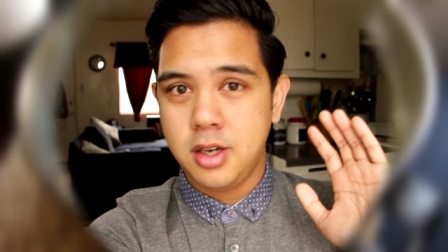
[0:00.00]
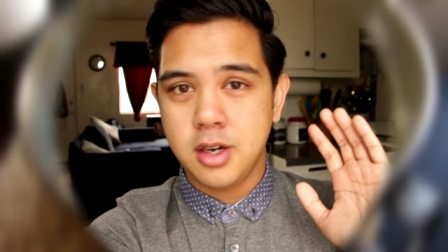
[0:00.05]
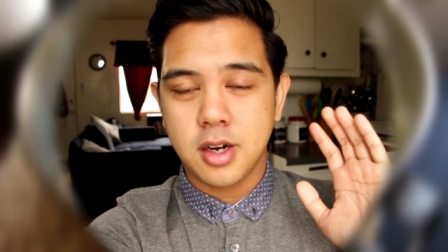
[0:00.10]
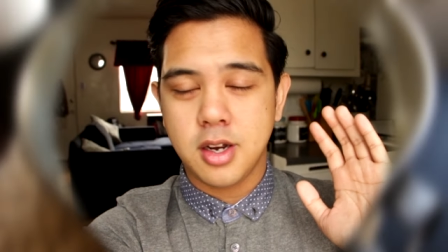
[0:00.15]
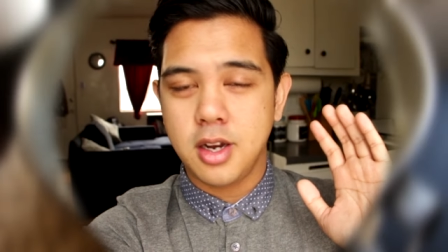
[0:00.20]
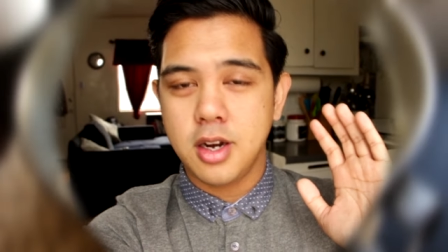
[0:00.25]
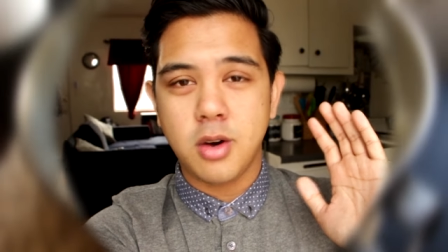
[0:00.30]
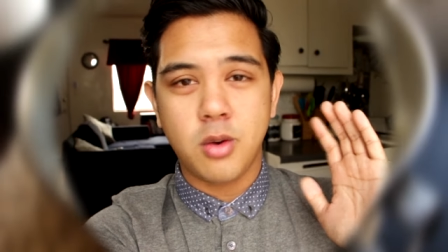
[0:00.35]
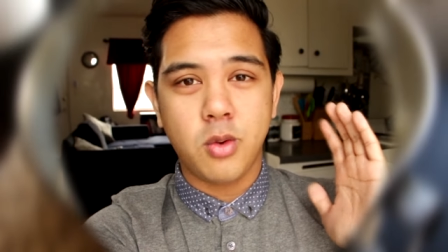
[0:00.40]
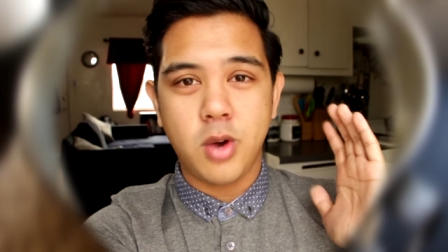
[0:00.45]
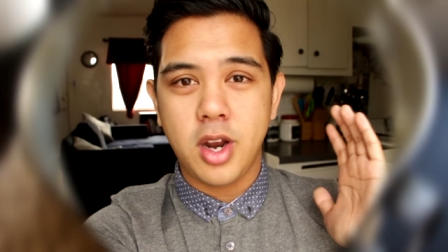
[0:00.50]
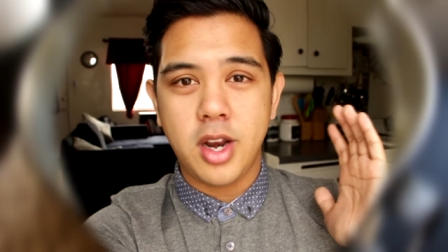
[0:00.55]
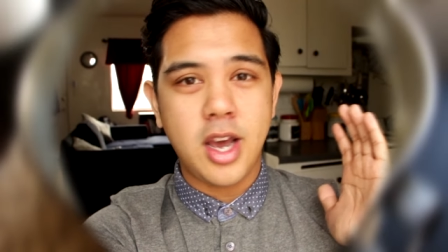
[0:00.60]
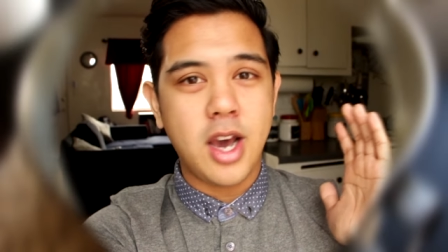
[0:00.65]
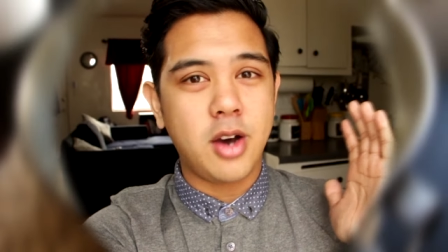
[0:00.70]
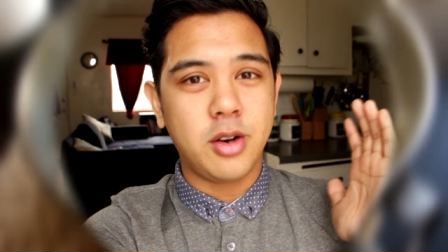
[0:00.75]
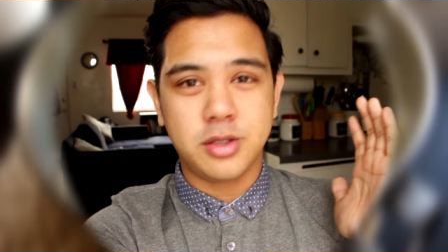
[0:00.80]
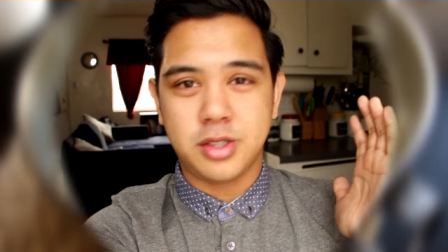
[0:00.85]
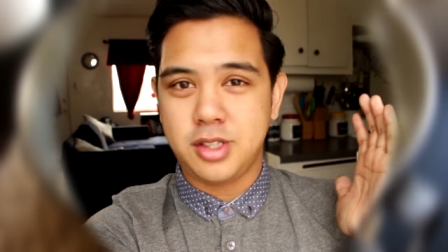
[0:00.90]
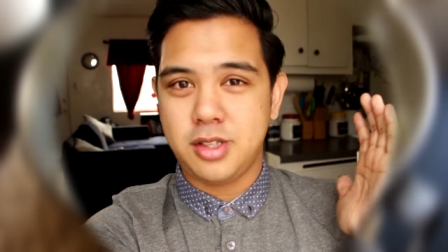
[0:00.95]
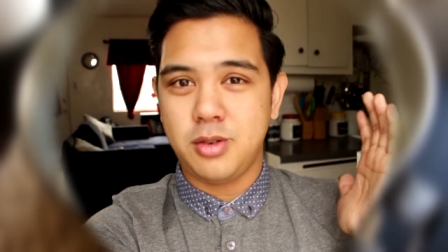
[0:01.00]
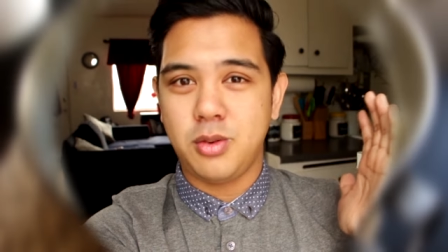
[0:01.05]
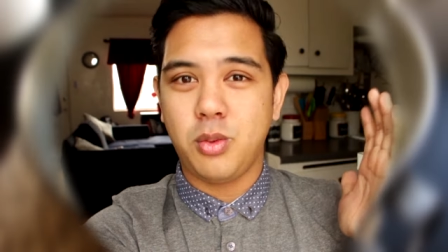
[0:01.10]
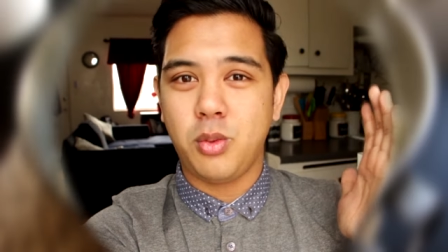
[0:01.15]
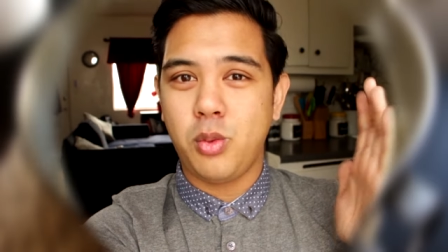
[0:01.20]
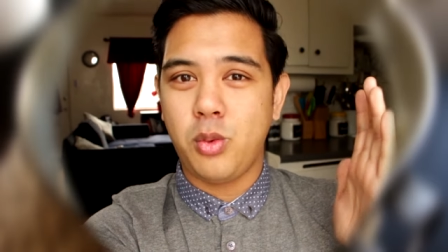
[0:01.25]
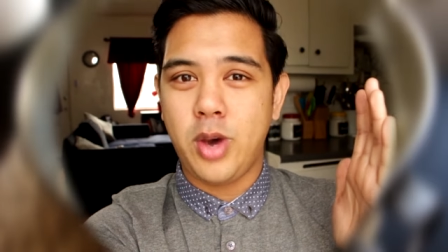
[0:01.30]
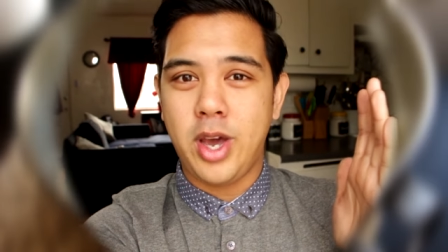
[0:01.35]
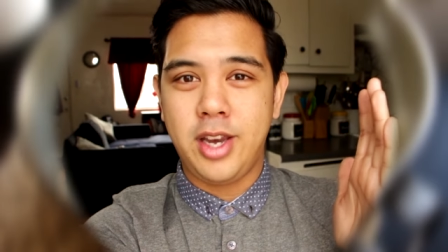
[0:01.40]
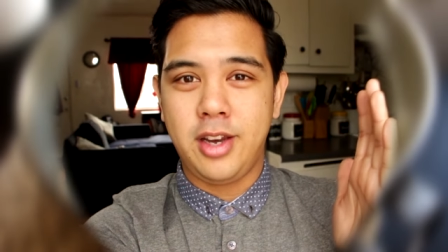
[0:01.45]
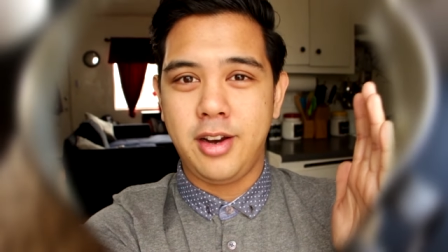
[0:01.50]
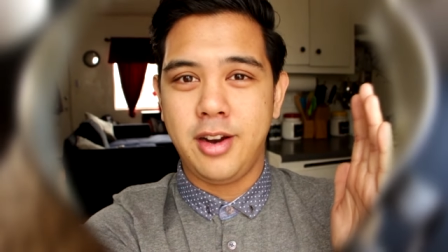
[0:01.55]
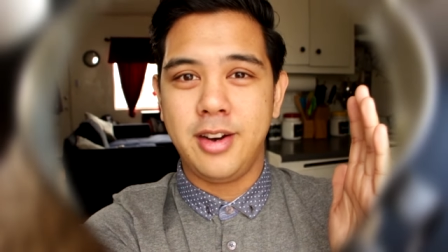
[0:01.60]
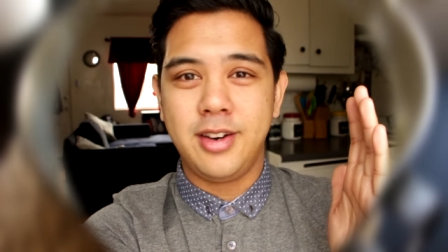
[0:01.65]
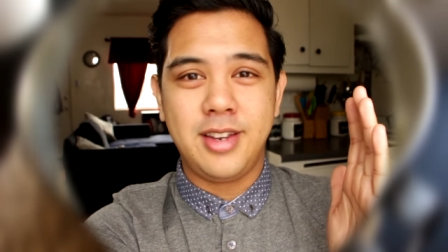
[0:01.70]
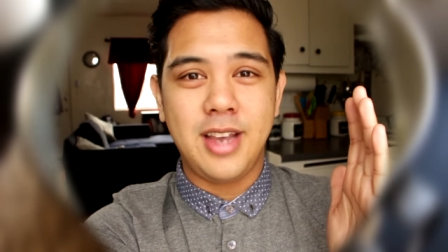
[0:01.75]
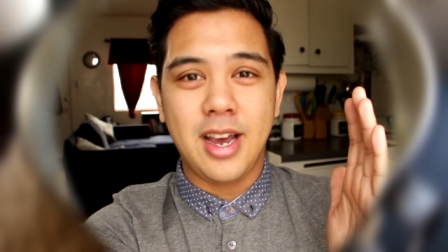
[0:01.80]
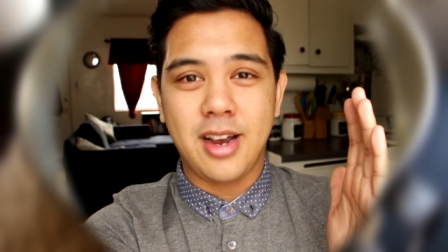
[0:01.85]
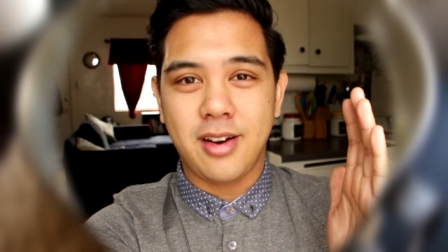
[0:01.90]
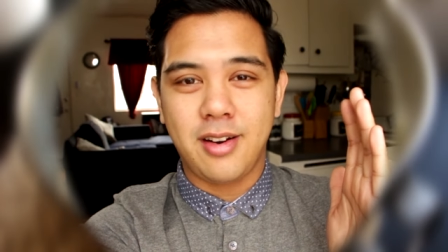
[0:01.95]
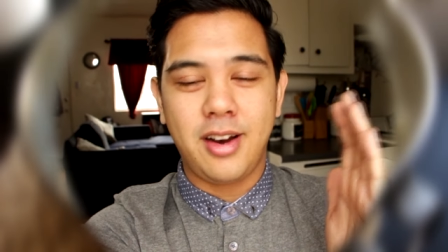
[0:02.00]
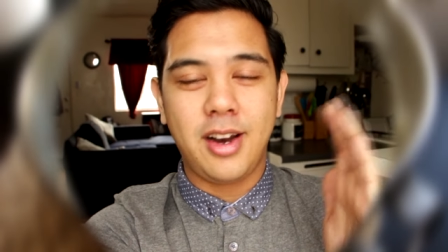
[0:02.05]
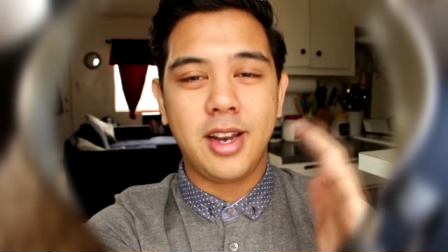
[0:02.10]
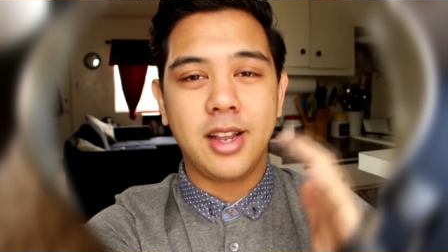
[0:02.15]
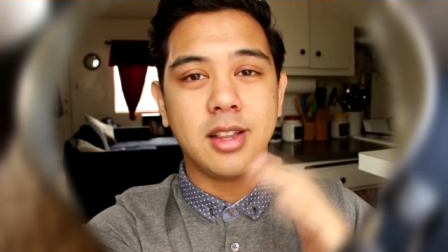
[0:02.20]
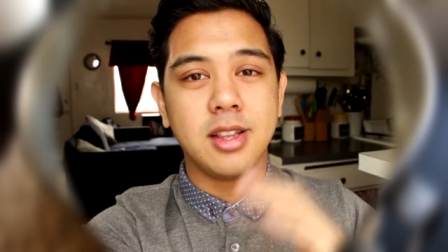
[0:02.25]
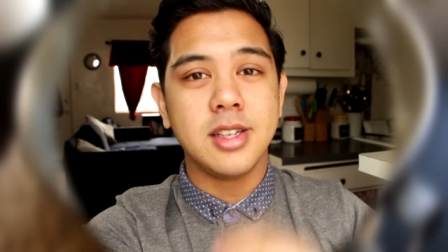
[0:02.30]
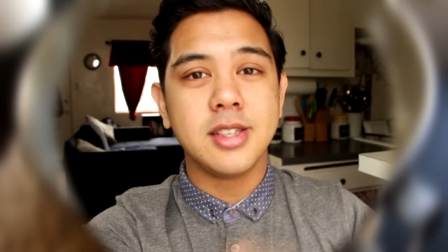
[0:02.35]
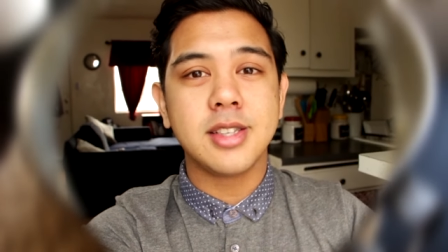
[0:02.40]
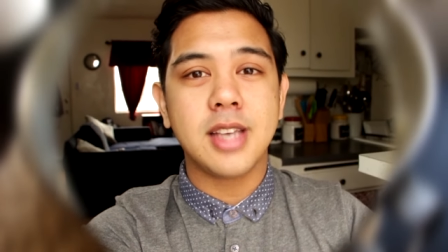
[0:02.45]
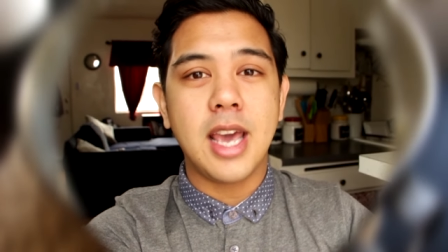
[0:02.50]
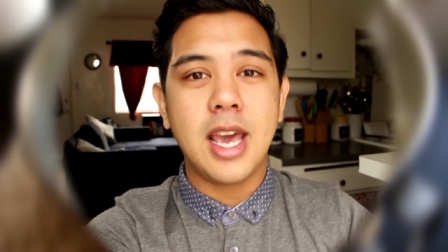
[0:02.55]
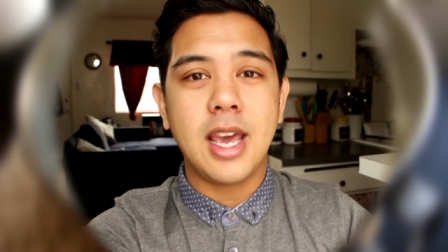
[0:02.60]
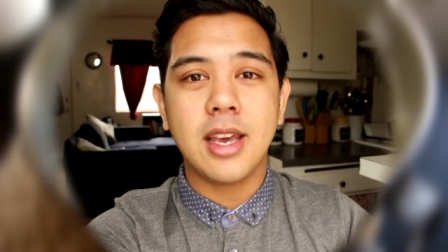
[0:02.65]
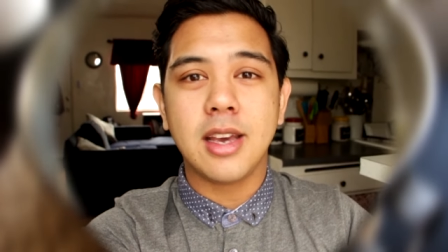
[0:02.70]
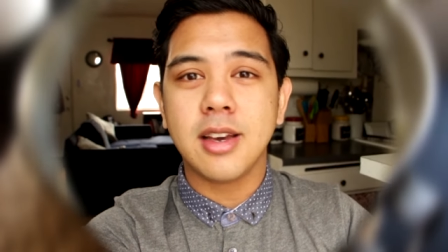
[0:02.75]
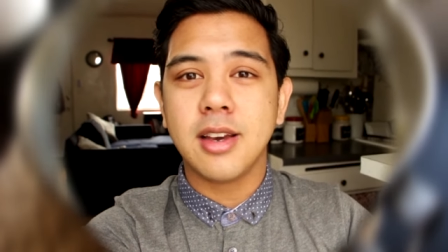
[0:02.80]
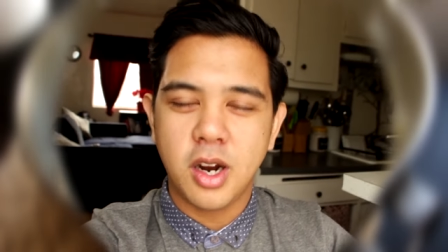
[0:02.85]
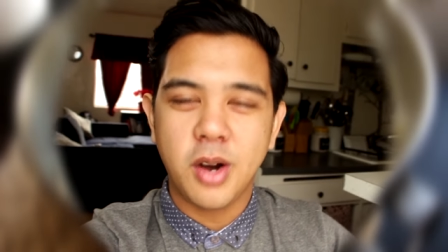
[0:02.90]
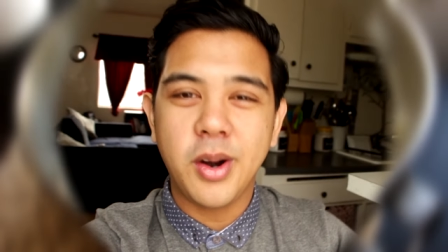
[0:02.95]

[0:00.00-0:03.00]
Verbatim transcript: you're gonna run out when you're decorating this cake.